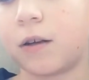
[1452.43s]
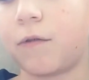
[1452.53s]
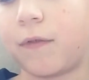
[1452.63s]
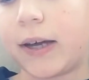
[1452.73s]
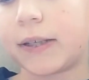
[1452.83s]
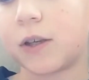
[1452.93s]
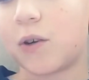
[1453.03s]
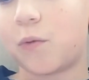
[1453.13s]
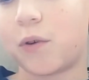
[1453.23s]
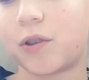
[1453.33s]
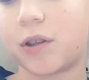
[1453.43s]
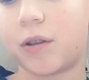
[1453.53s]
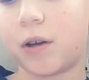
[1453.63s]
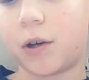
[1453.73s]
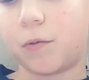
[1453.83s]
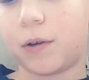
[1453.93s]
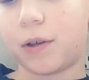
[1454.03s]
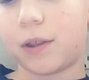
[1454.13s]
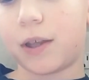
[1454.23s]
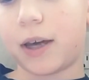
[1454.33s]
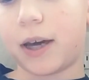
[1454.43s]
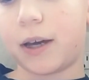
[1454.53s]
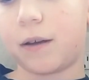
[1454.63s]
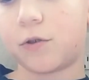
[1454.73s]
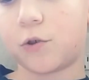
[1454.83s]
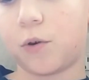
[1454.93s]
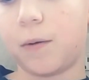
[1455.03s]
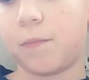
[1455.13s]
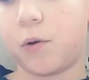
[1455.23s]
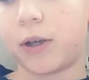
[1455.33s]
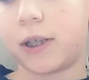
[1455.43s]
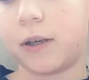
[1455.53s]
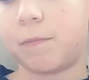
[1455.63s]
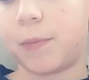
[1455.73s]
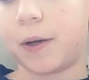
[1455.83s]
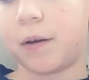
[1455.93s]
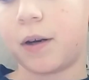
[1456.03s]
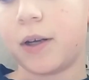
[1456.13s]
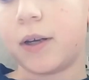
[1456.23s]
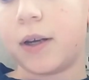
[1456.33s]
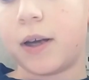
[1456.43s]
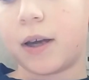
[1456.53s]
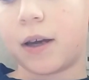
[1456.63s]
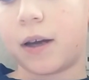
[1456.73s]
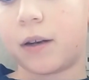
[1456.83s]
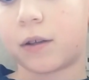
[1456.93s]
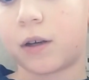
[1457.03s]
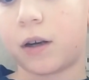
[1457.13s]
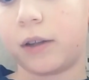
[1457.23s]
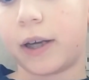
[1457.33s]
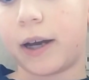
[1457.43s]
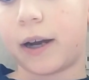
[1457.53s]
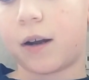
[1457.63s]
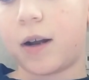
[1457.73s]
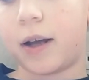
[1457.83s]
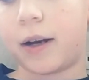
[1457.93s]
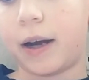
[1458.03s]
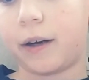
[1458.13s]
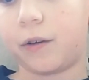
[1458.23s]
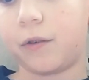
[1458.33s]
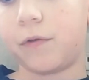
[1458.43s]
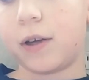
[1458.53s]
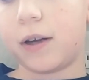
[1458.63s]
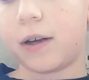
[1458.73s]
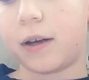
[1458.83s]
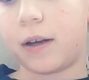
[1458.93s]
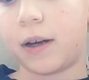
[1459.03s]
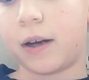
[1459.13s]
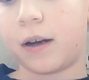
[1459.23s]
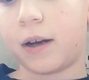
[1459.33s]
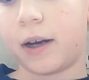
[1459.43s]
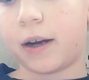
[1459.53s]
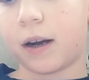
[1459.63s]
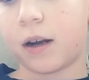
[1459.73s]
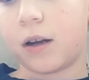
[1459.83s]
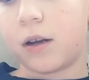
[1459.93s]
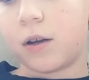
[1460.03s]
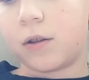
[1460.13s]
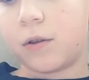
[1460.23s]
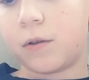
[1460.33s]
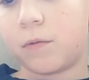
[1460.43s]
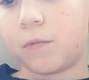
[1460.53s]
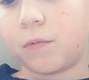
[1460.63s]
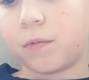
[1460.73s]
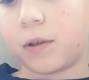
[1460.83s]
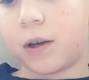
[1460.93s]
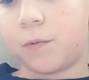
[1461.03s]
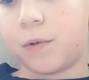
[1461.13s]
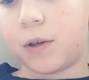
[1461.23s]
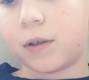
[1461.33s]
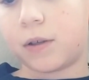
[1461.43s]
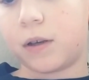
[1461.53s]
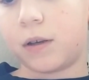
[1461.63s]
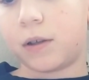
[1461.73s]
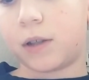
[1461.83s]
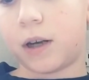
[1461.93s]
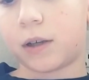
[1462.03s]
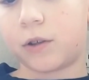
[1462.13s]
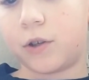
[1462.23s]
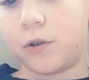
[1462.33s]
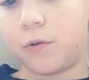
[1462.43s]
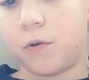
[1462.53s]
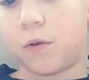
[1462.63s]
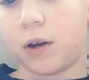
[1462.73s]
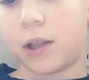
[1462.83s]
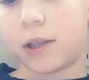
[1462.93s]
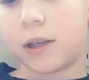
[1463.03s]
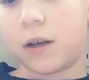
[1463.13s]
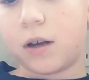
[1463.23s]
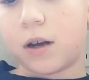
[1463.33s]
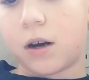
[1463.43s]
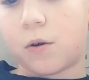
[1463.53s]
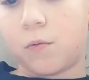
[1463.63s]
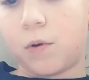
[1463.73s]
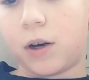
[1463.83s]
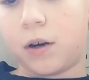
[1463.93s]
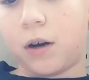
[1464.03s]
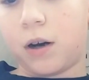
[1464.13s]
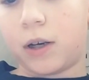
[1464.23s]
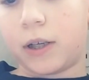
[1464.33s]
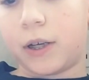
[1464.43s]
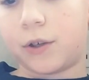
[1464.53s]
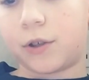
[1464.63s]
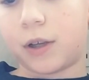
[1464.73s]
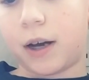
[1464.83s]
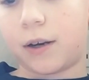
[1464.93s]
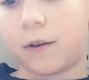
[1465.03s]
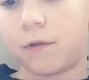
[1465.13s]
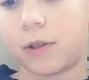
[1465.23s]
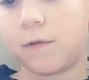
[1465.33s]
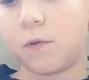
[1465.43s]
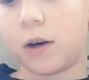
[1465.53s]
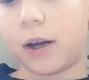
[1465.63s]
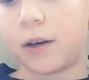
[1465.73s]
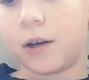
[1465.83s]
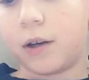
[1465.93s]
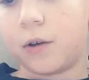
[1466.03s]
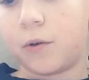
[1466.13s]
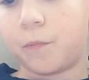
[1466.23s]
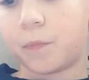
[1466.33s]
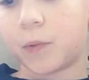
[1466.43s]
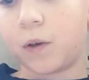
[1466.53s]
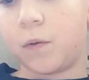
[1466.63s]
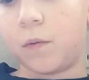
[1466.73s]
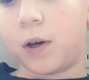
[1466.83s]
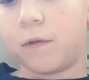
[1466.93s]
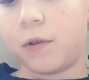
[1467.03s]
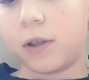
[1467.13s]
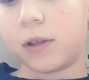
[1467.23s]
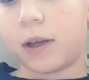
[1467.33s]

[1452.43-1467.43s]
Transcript: face with a short pointed beard and curly hair, and out of the hair there was stuck 2 horns, one on each side of his forehead. One of his